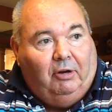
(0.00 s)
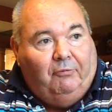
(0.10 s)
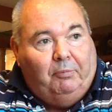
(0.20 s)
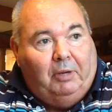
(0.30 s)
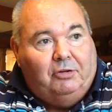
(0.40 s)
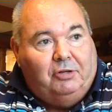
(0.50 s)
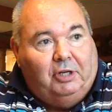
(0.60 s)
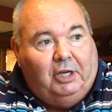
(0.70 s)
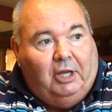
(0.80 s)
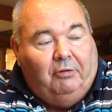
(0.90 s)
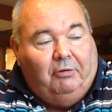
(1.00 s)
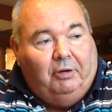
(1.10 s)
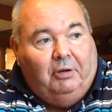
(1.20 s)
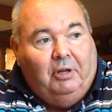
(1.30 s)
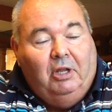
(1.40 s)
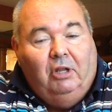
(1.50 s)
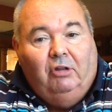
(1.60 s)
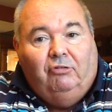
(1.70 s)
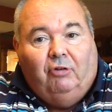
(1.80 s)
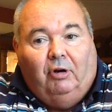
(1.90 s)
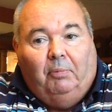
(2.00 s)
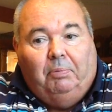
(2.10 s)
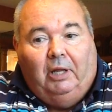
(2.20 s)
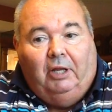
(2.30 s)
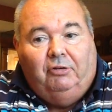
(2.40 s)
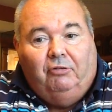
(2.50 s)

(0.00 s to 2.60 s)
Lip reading: information together and start a pledge.